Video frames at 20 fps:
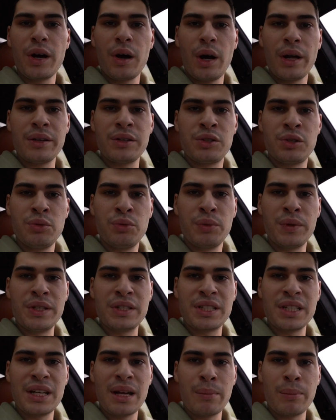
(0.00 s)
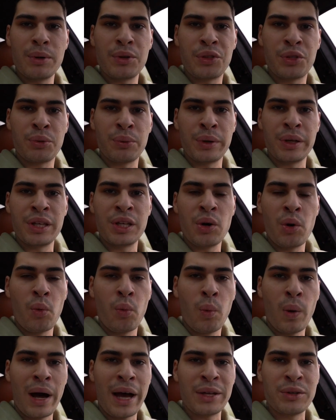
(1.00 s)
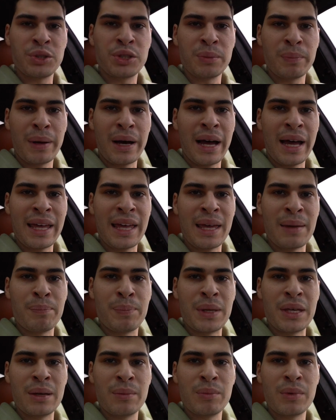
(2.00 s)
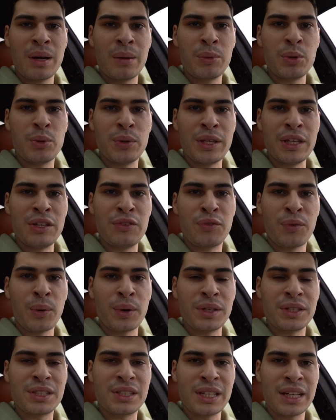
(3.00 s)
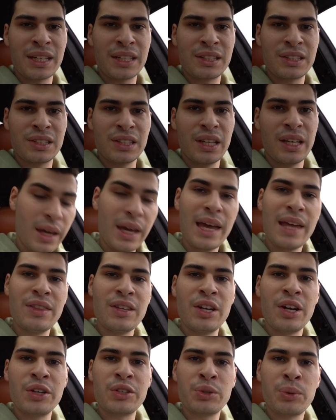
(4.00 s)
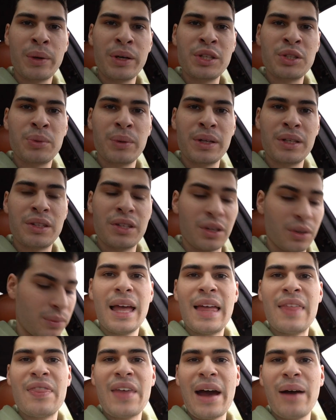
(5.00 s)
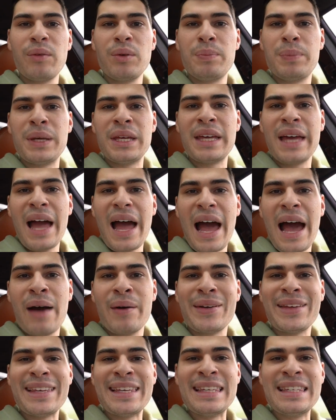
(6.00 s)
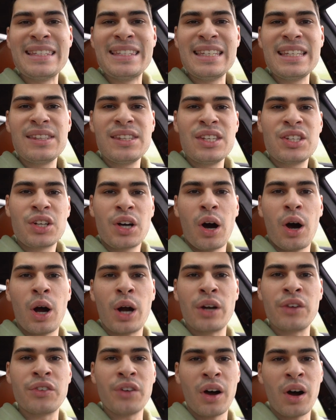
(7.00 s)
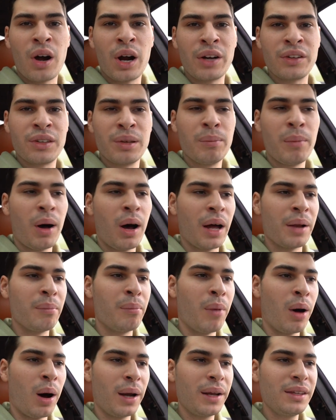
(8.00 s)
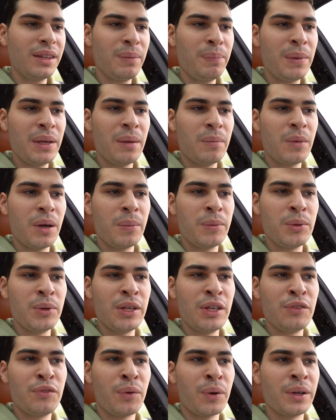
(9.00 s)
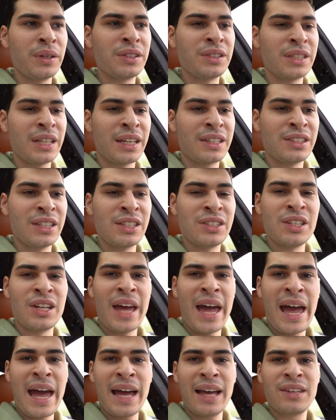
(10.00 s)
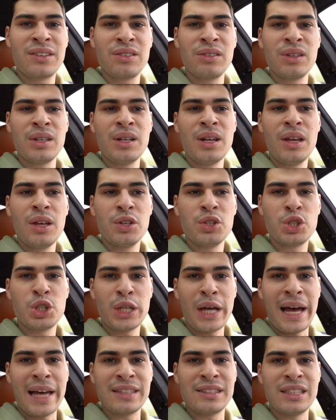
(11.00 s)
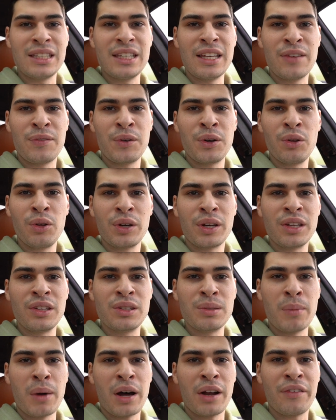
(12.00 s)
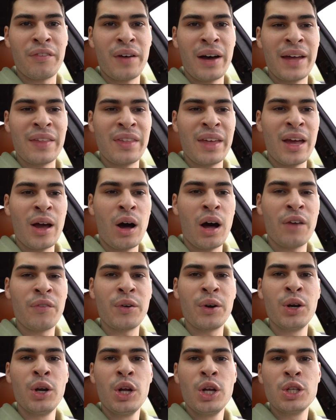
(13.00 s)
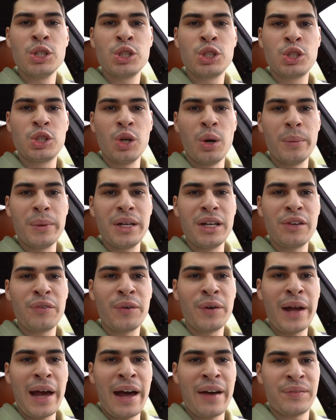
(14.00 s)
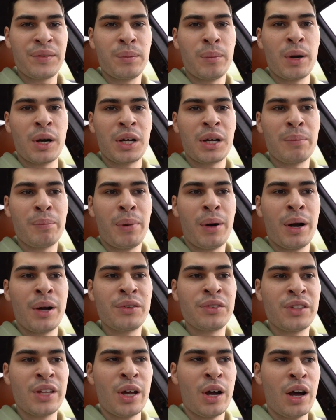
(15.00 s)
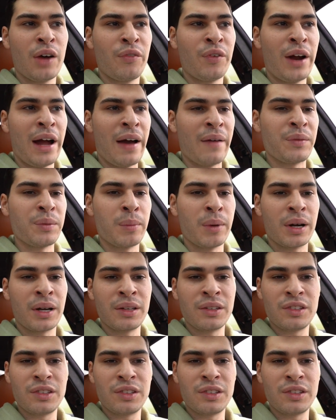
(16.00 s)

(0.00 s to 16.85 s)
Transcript: on to reason number 3 why you should buy a BMW e46 in the year 2022, and that would be how easy these cars are to mod. Modding the BMW e46 is an excellent chassis if you're looking to modify it. They offer so many different aftermarket parts. They offer aftermarket